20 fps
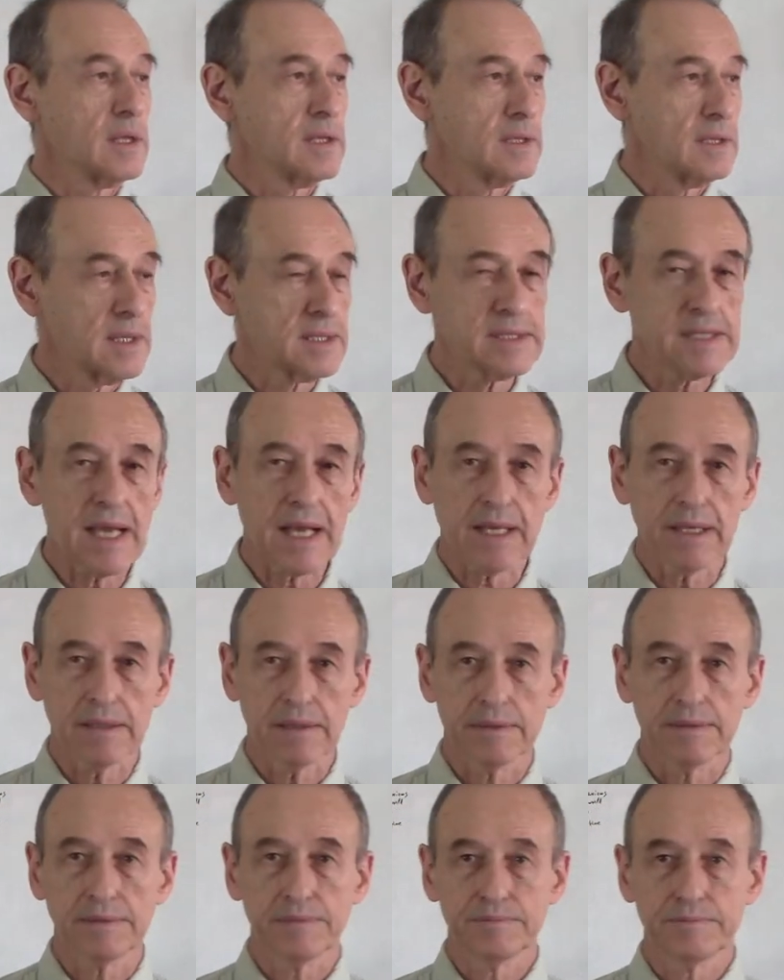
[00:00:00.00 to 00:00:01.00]
The
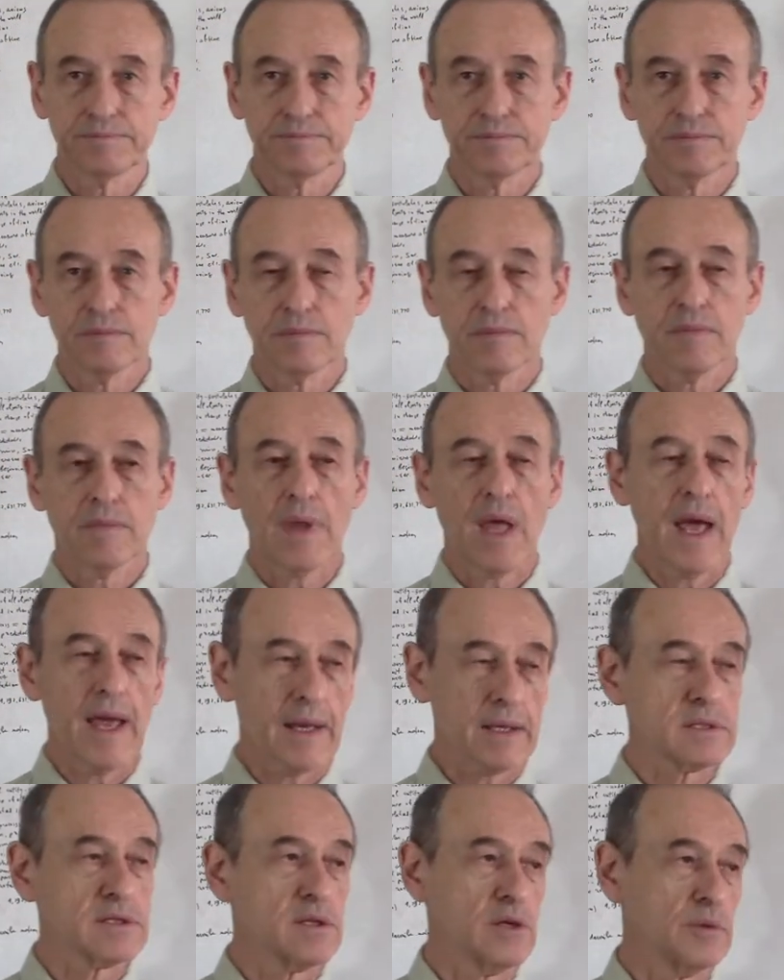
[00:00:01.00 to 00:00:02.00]
second
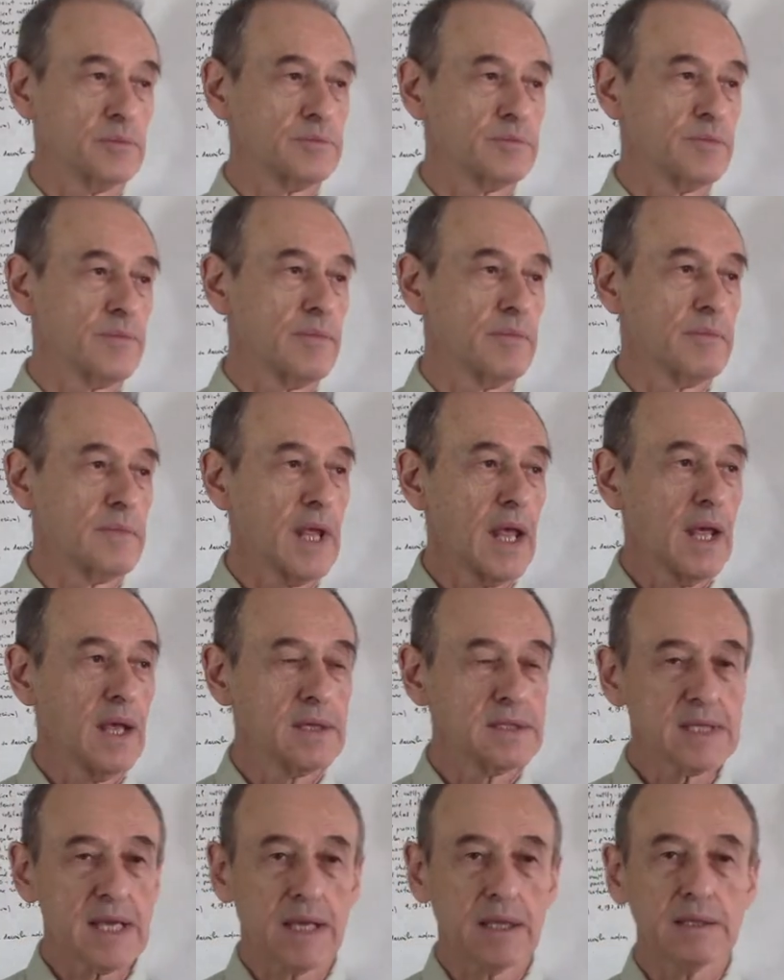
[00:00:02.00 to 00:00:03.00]
axiom
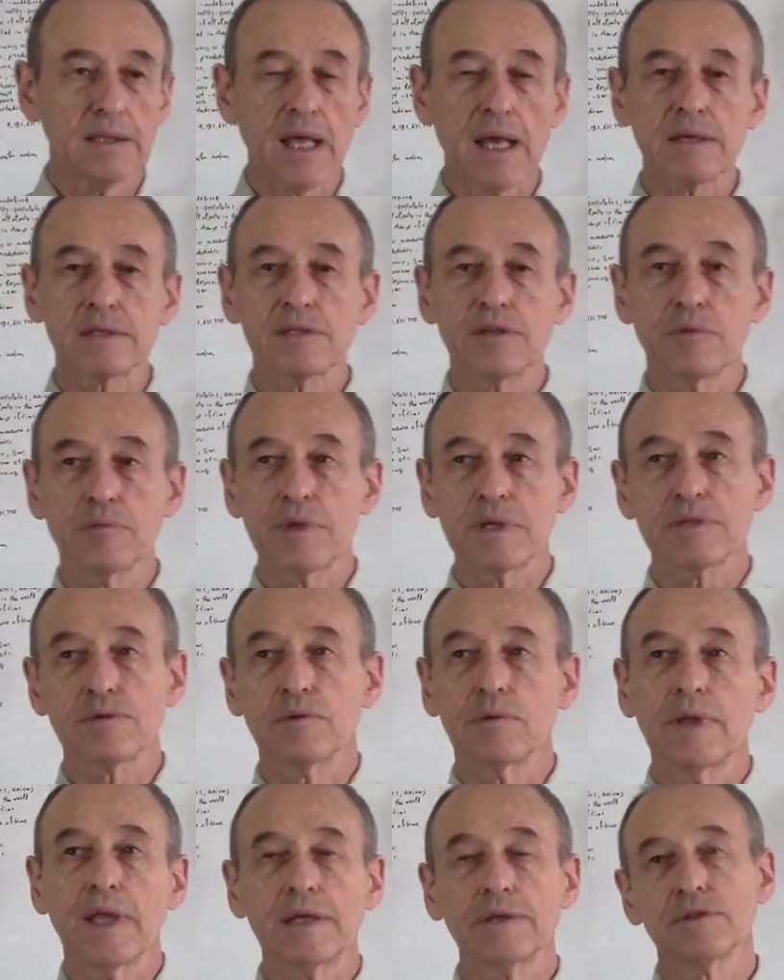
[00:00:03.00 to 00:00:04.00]
is
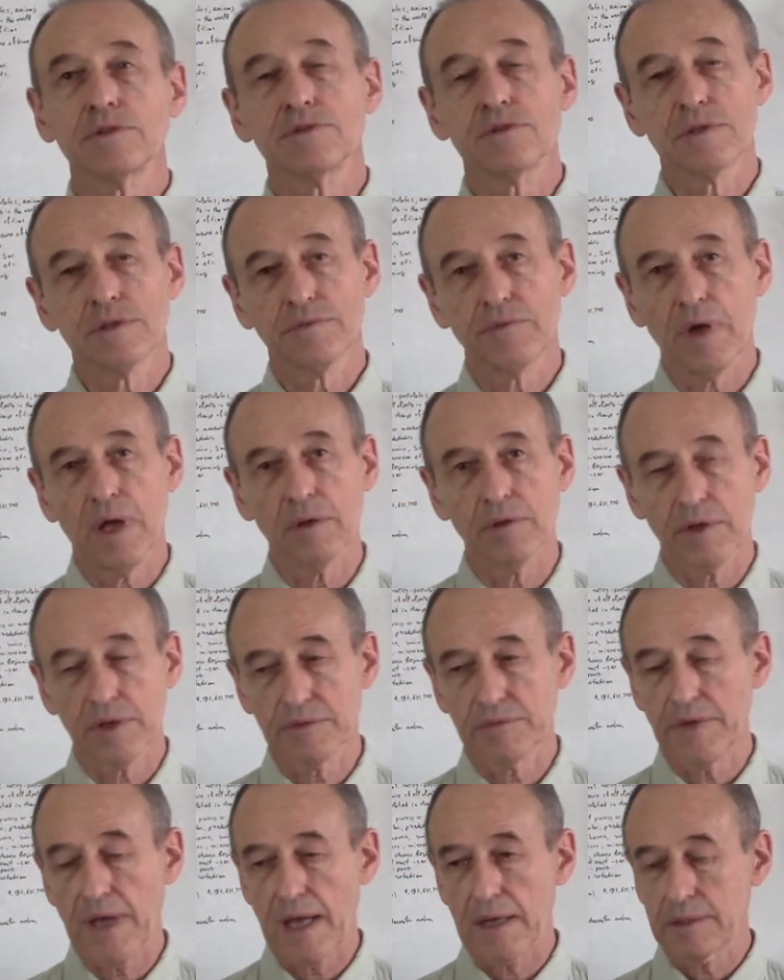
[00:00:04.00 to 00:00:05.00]
related to the following
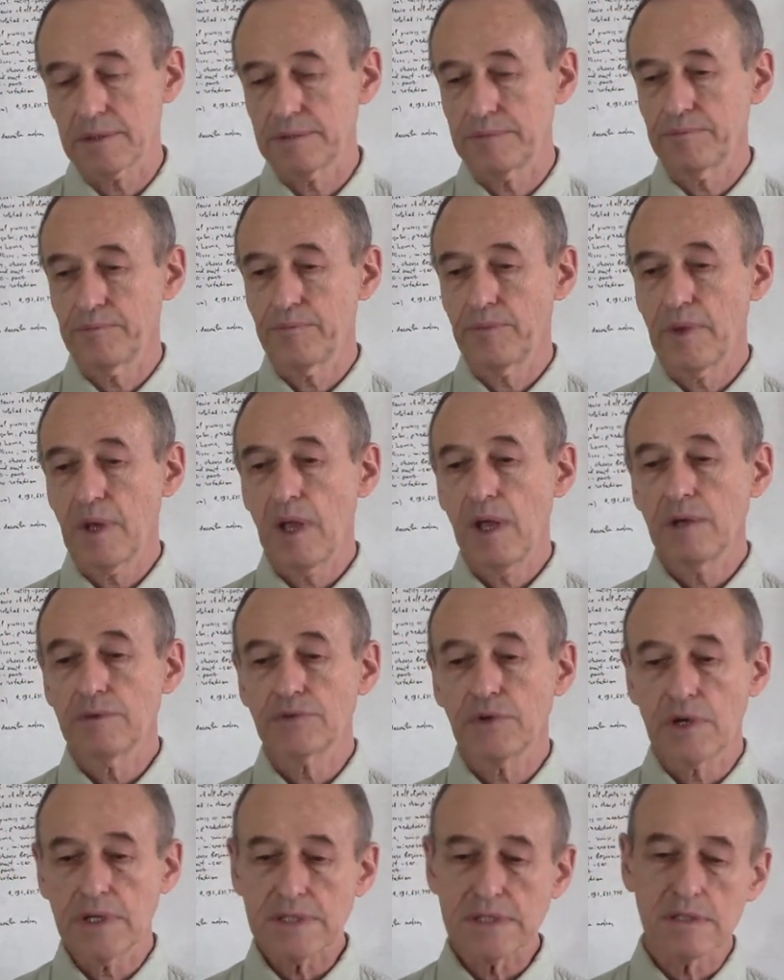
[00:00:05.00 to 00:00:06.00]
fact.
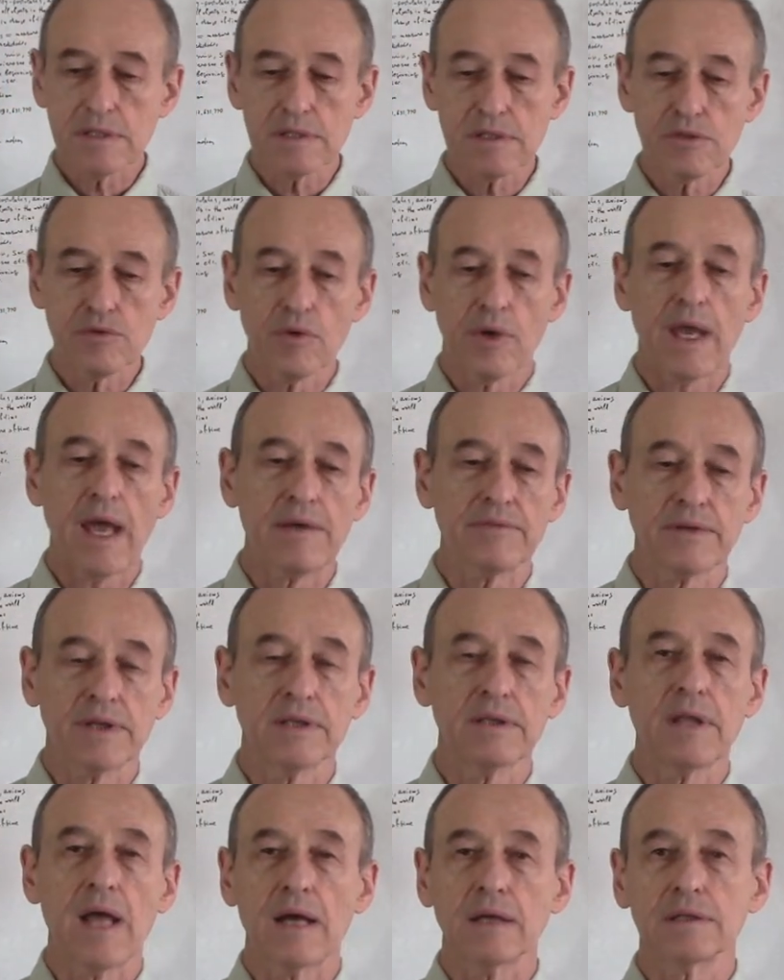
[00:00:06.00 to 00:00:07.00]
For instance, you have
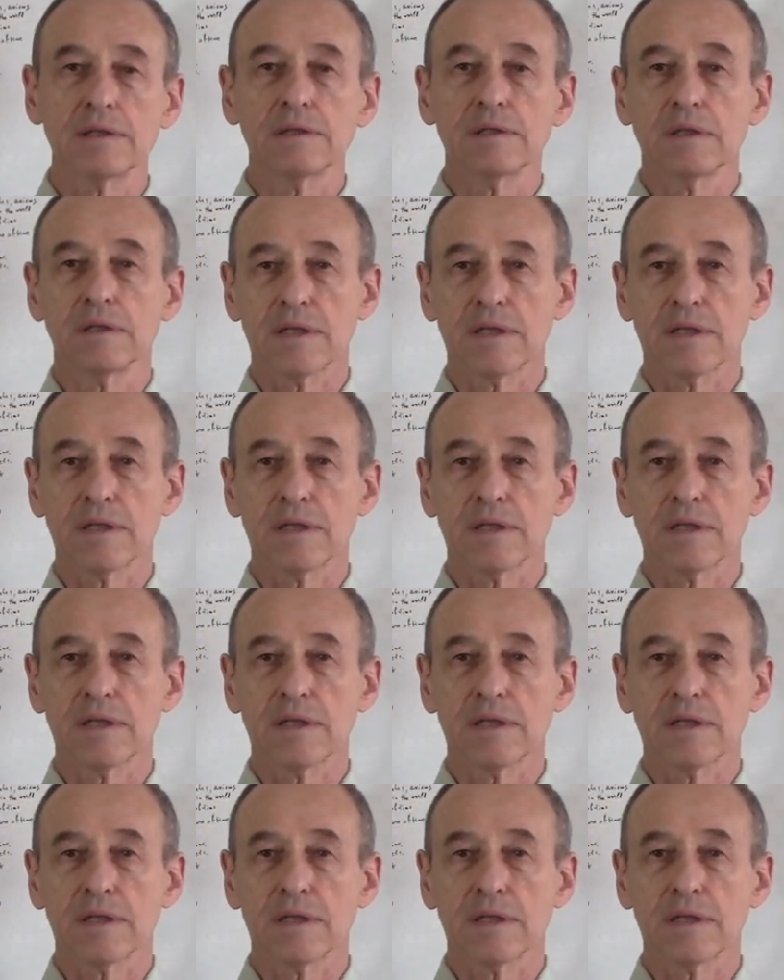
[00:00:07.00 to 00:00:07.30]
conducted an